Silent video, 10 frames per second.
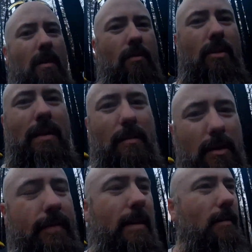Drying some
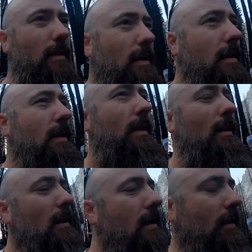stuff out.
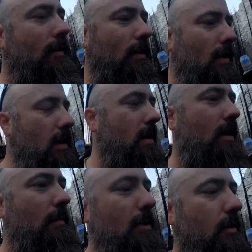So
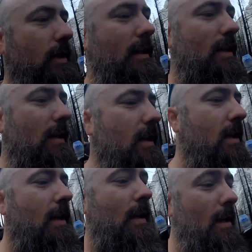I'm gonna go ahead,
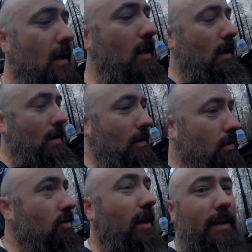
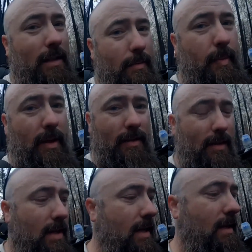try and kick it up a pace.